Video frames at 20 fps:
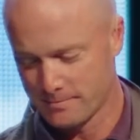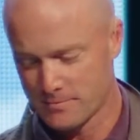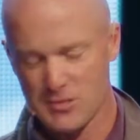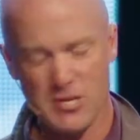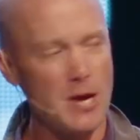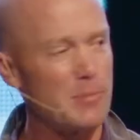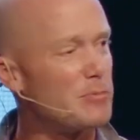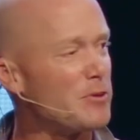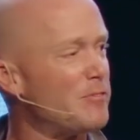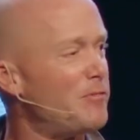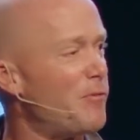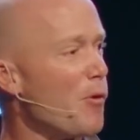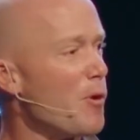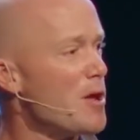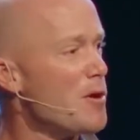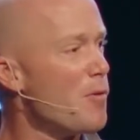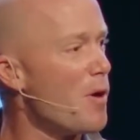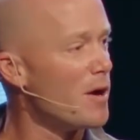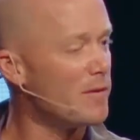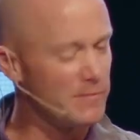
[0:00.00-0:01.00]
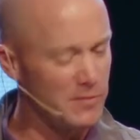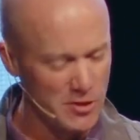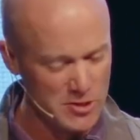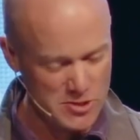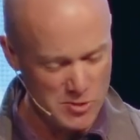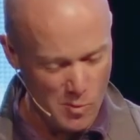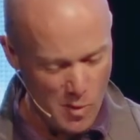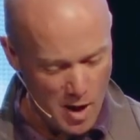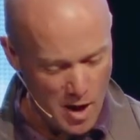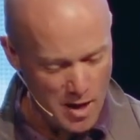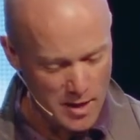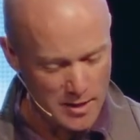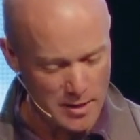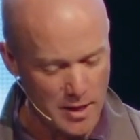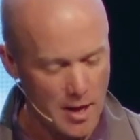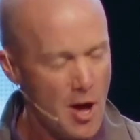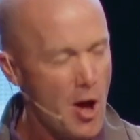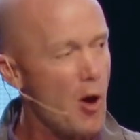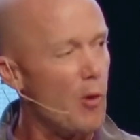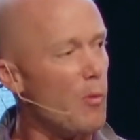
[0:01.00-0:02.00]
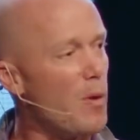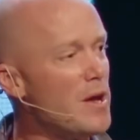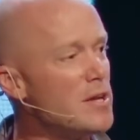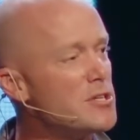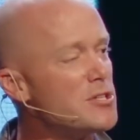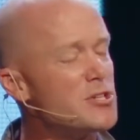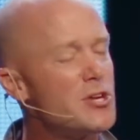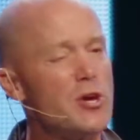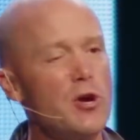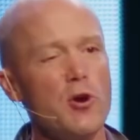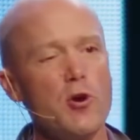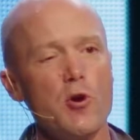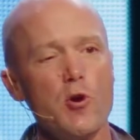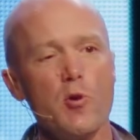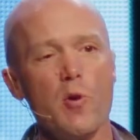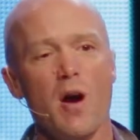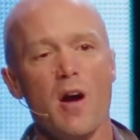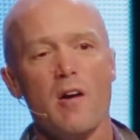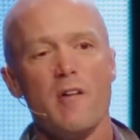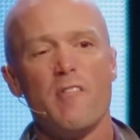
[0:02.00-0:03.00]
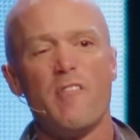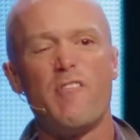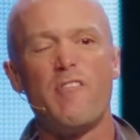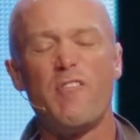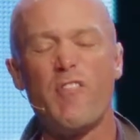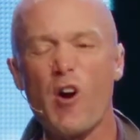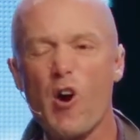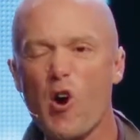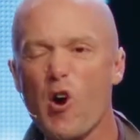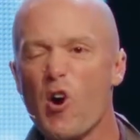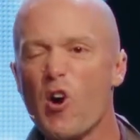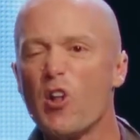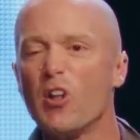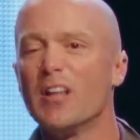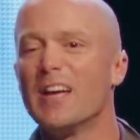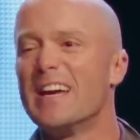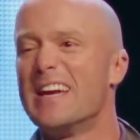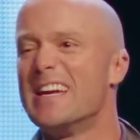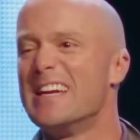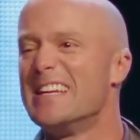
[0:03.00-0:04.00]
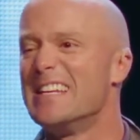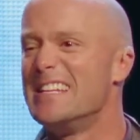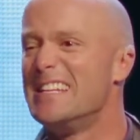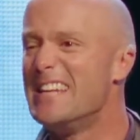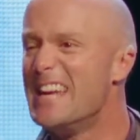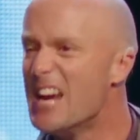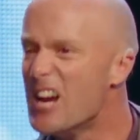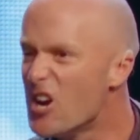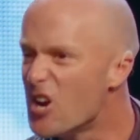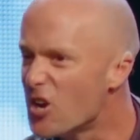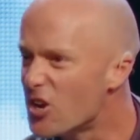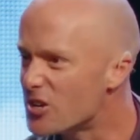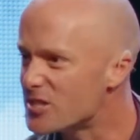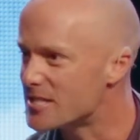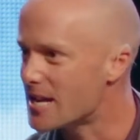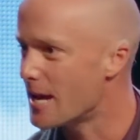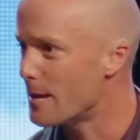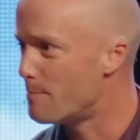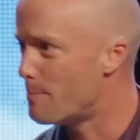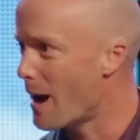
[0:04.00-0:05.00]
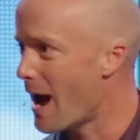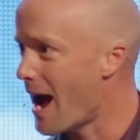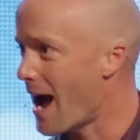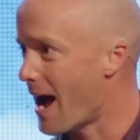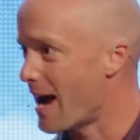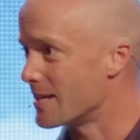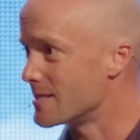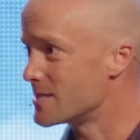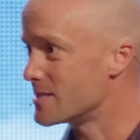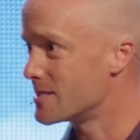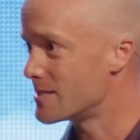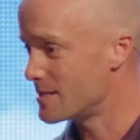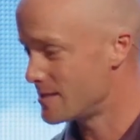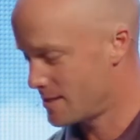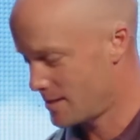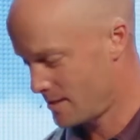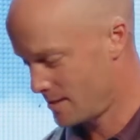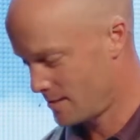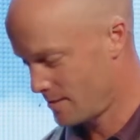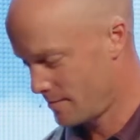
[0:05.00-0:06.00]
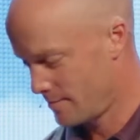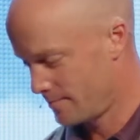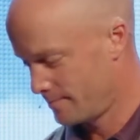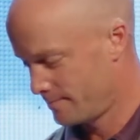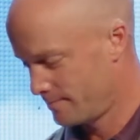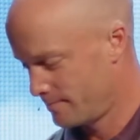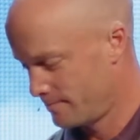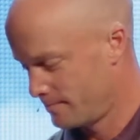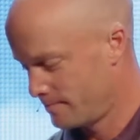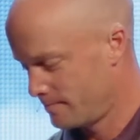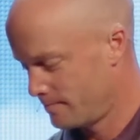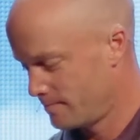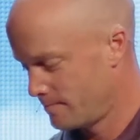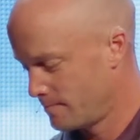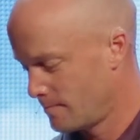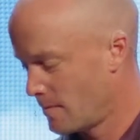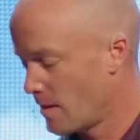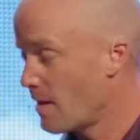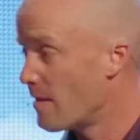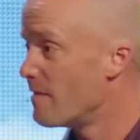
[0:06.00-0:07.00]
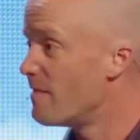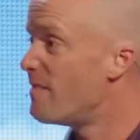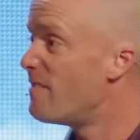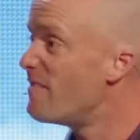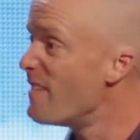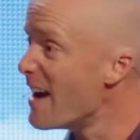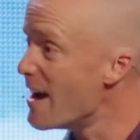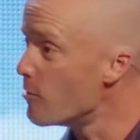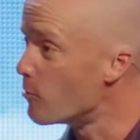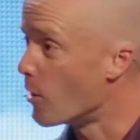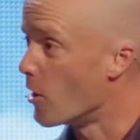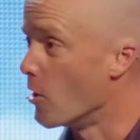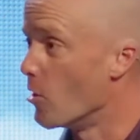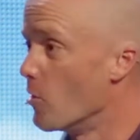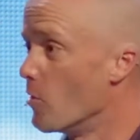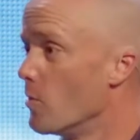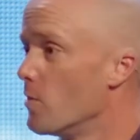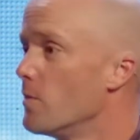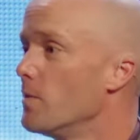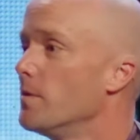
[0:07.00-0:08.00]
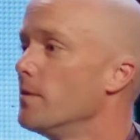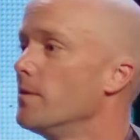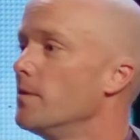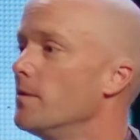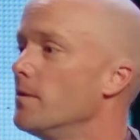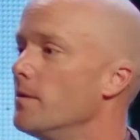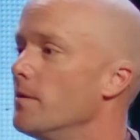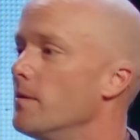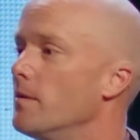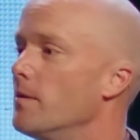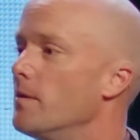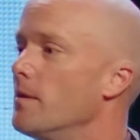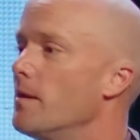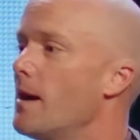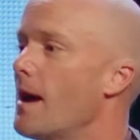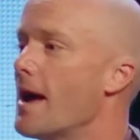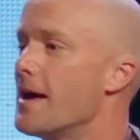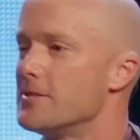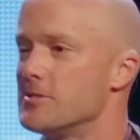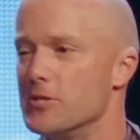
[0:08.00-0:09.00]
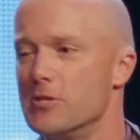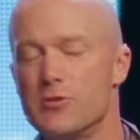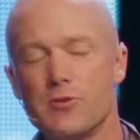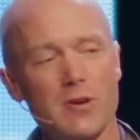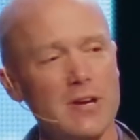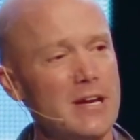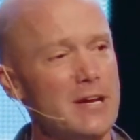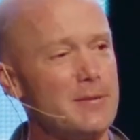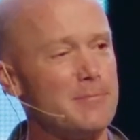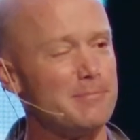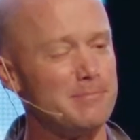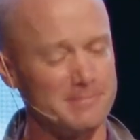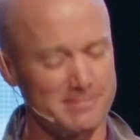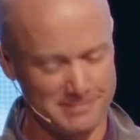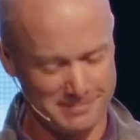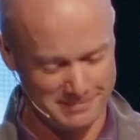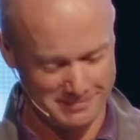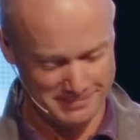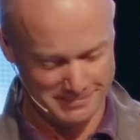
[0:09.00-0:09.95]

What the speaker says: Chapter 41, verse 1, when 2 full years had passed, Pharaoh has a dream